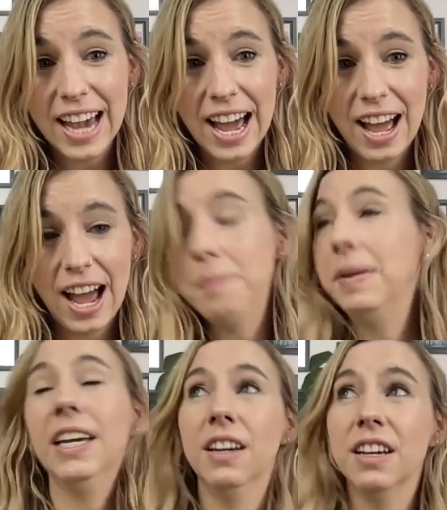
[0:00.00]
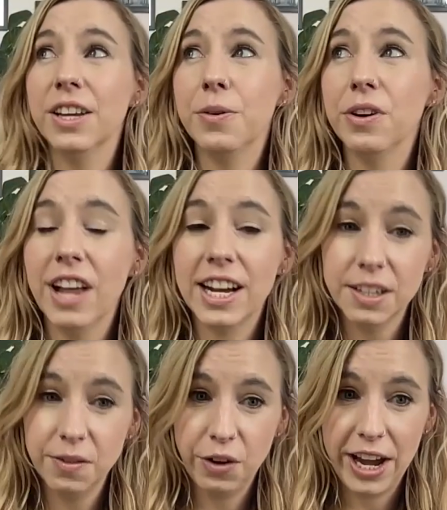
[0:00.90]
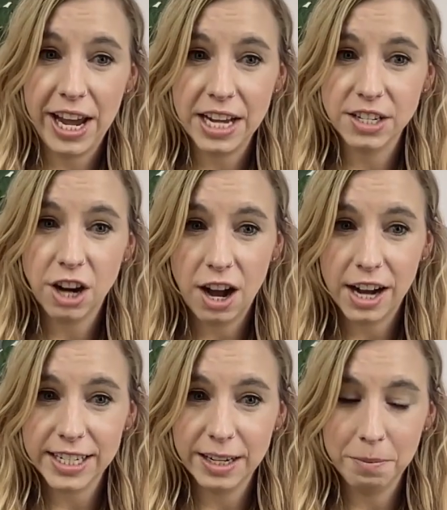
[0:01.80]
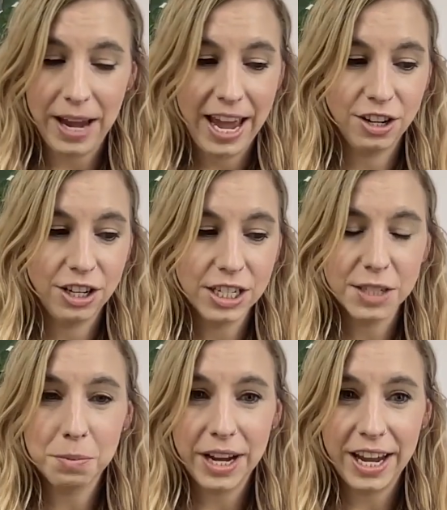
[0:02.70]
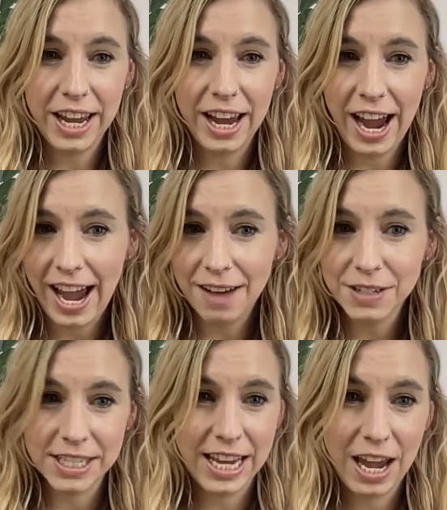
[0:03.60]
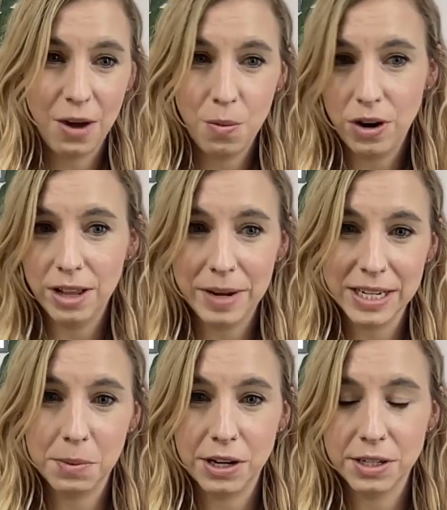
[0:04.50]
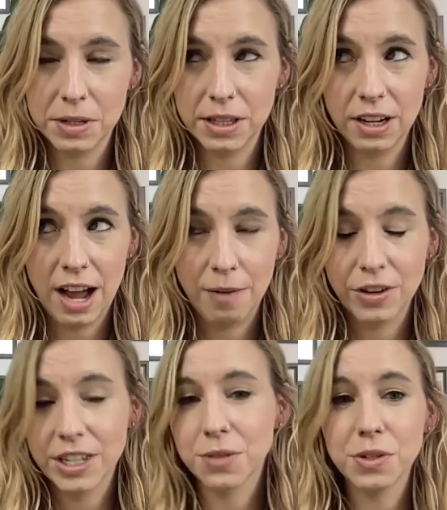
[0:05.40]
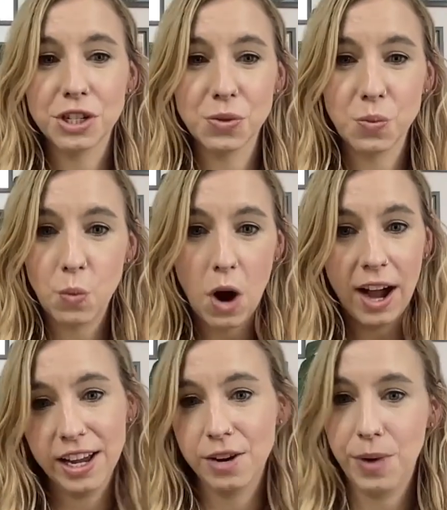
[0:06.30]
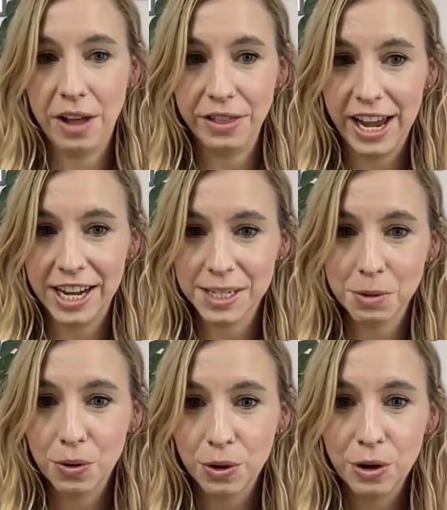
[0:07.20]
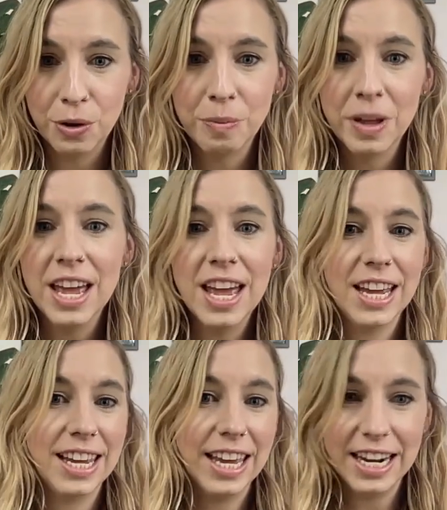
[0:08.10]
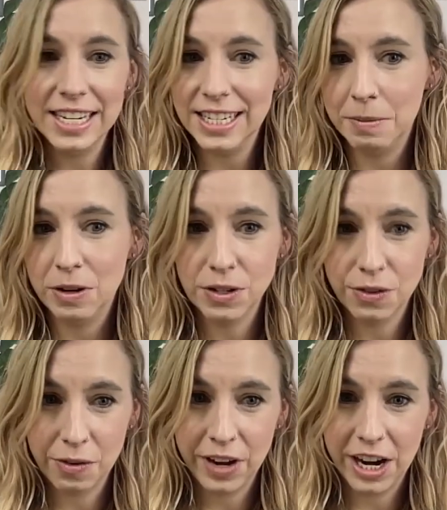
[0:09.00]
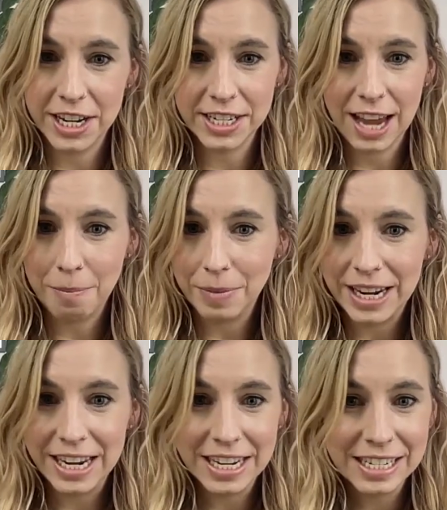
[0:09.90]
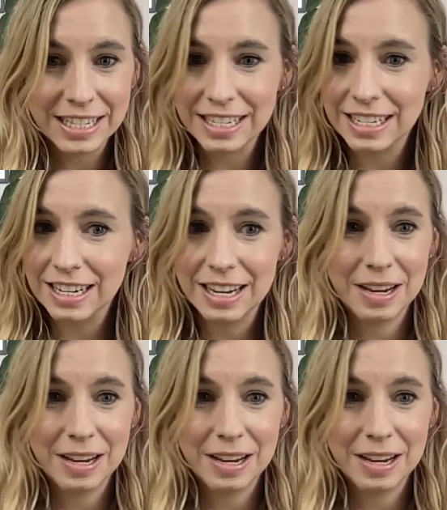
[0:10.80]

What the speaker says: Yeah, I mean, there were lots of great talks and panels, but I have to say one of the best parts about the conference was just walking around the expo room, getting demos from various companies.